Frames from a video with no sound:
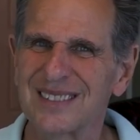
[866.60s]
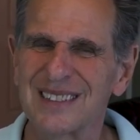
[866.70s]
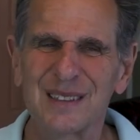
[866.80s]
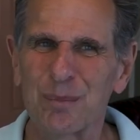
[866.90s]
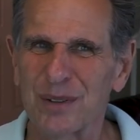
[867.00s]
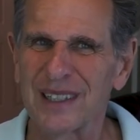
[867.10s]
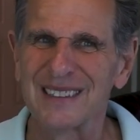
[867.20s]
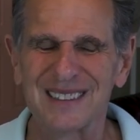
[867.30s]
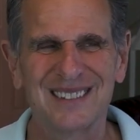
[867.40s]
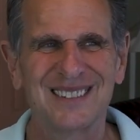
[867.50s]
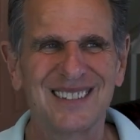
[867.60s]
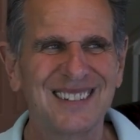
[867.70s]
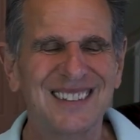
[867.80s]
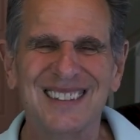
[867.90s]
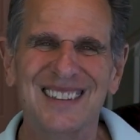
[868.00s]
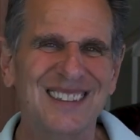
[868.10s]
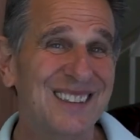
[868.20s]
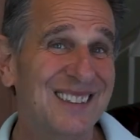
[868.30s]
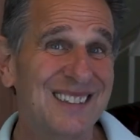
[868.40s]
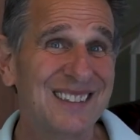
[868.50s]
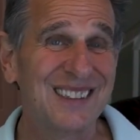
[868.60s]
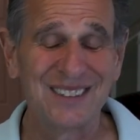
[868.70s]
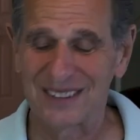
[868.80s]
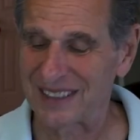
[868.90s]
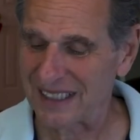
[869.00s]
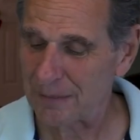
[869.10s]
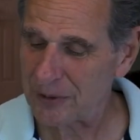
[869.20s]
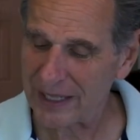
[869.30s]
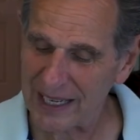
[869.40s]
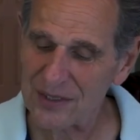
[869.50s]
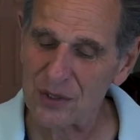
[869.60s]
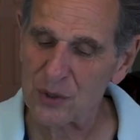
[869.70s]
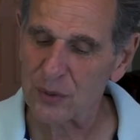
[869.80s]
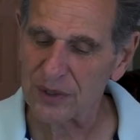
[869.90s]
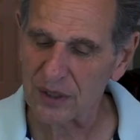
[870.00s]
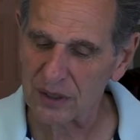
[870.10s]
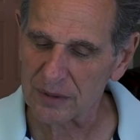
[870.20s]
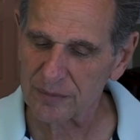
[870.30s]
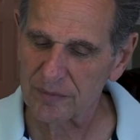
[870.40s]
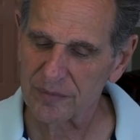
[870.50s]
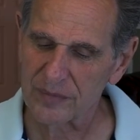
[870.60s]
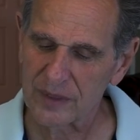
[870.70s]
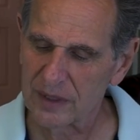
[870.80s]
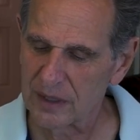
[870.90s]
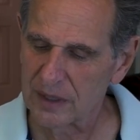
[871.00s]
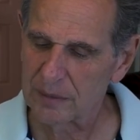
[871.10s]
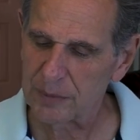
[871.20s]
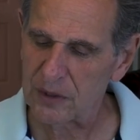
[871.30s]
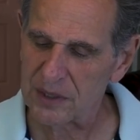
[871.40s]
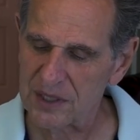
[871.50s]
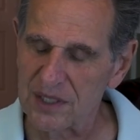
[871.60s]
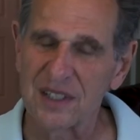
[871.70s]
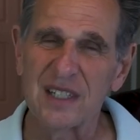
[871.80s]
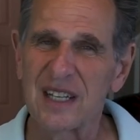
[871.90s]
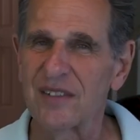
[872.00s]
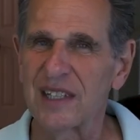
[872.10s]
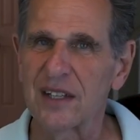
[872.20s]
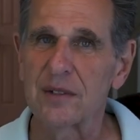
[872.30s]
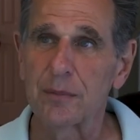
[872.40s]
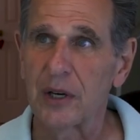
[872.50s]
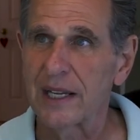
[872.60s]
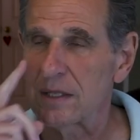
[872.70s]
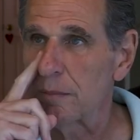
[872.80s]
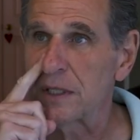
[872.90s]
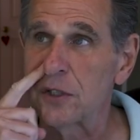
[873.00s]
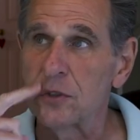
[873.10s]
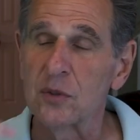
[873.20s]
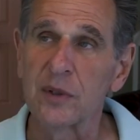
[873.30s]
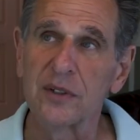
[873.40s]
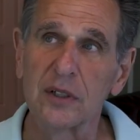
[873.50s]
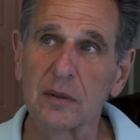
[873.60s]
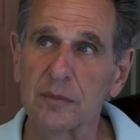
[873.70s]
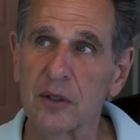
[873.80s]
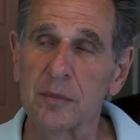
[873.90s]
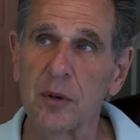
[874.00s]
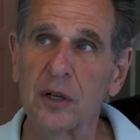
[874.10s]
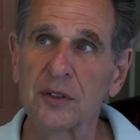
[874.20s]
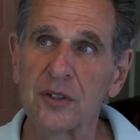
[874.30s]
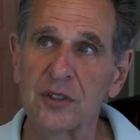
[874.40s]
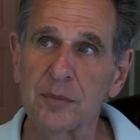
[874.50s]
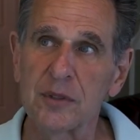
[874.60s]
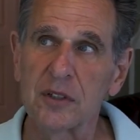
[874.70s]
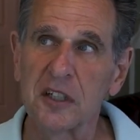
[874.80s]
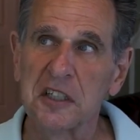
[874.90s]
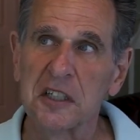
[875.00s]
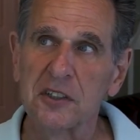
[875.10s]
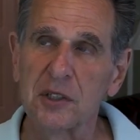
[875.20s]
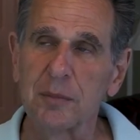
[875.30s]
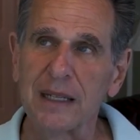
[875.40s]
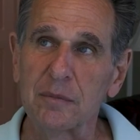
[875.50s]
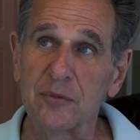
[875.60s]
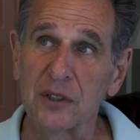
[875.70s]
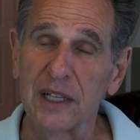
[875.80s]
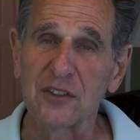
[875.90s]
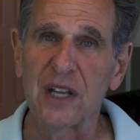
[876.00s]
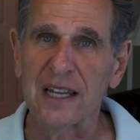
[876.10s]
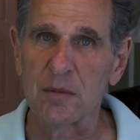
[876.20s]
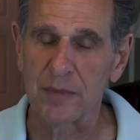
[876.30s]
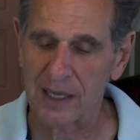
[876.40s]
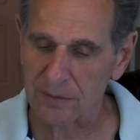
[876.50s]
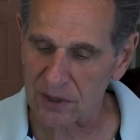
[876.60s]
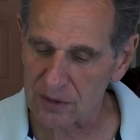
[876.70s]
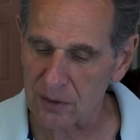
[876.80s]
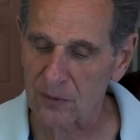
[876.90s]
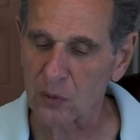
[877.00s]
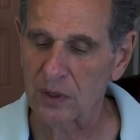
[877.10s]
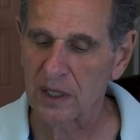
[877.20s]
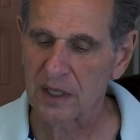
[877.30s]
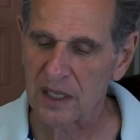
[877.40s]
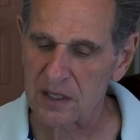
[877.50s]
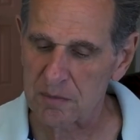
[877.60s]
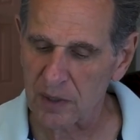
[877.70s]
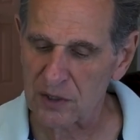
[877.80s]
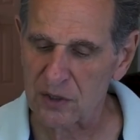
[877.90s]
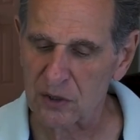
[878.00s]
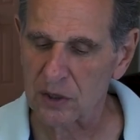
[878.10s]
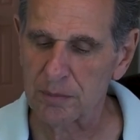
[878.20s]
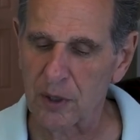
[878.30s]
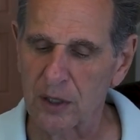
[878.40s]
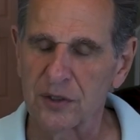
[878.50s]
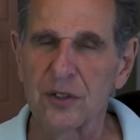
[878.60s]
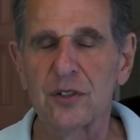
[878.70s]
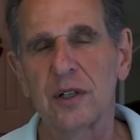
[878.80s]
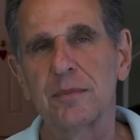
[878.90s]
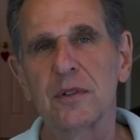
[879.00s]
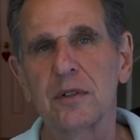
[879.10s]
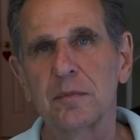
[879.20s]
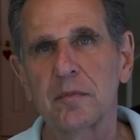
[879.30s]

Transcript: Some place. Which is interesting, and it probably has to do with her, because it's in the 7th house, it probably has a bit to do with her partnerships. She may feel like she hasn't been able to devote as much to her partnerships